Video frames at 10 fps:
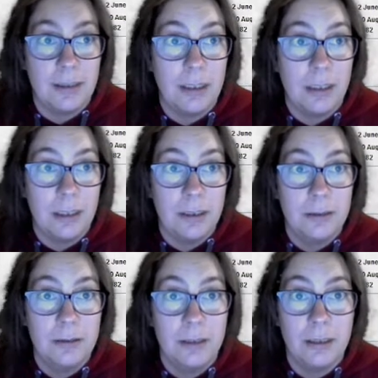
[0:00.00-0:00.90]

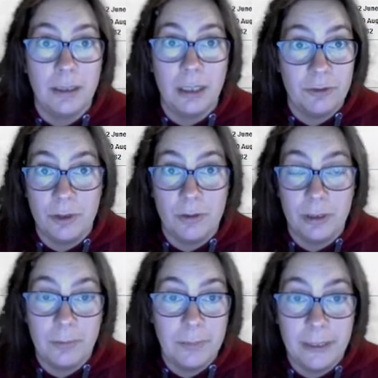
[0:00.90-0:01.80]
are, and I have to look it
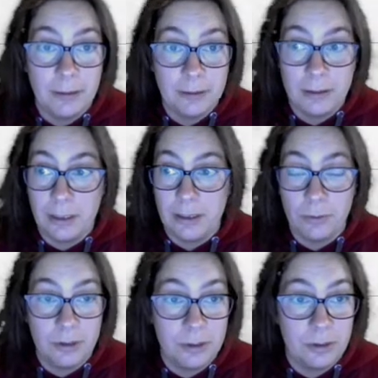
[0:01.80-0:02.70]
up because I
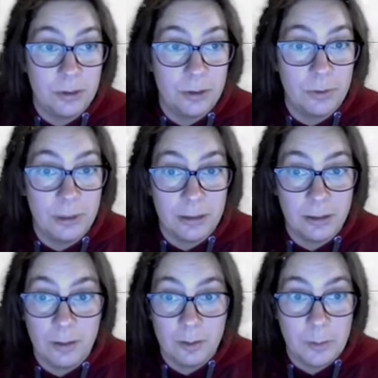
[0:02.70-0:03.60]
don't do that a
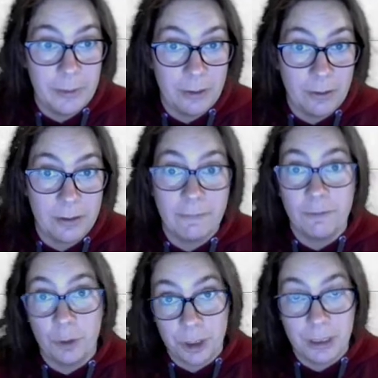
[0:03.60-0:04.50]
lot, because
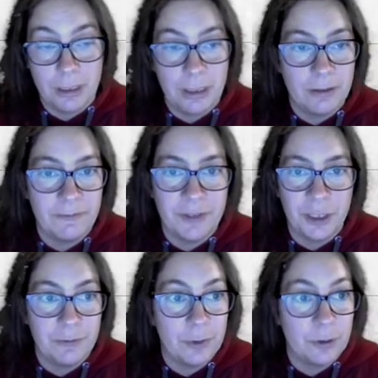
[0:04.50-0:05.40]
unfortunately there are
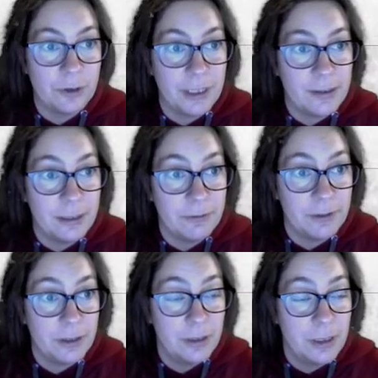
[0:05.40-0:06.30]
very few trains
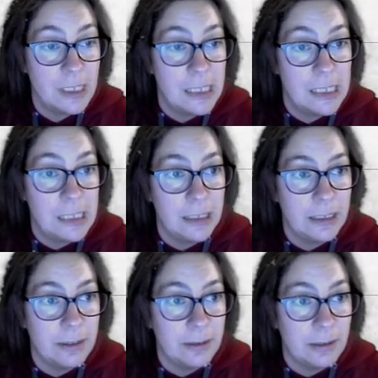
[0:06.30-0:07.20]
left
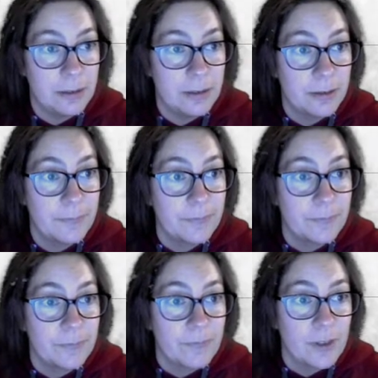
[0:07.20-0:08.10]
in Ireland.
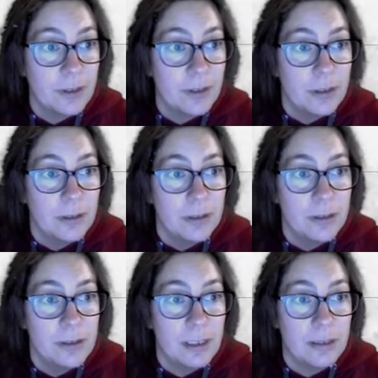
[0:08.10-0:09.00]

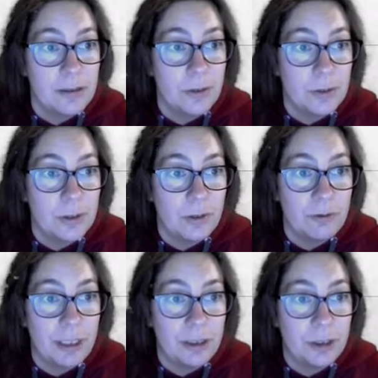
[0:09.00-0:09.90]
This tag is used on
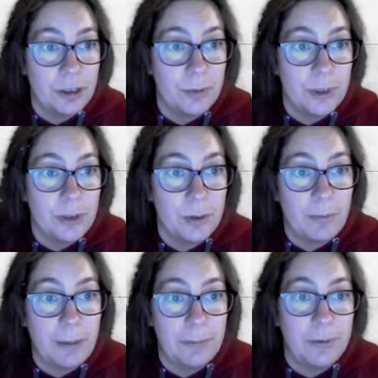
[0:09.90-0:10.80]
relations which
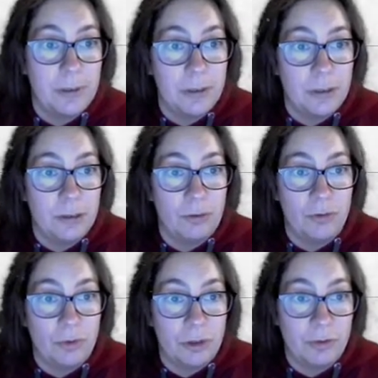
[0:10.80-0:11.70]
map the
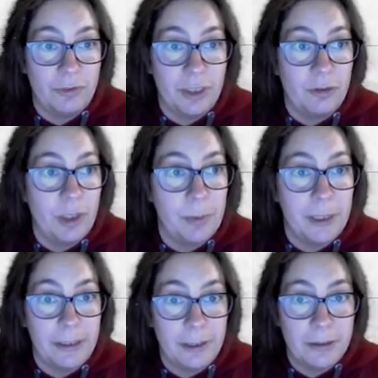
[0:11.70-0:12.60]
route of a railway
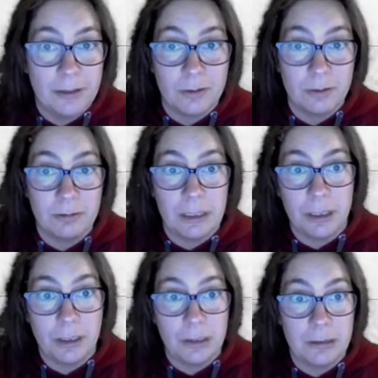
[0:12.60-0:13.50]
line, so
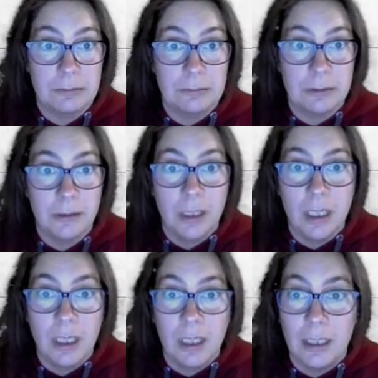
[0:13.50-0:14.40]
relations.
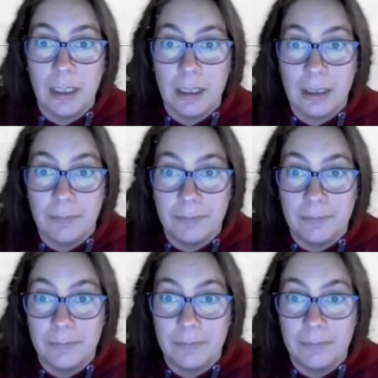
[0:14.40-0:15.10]
I'll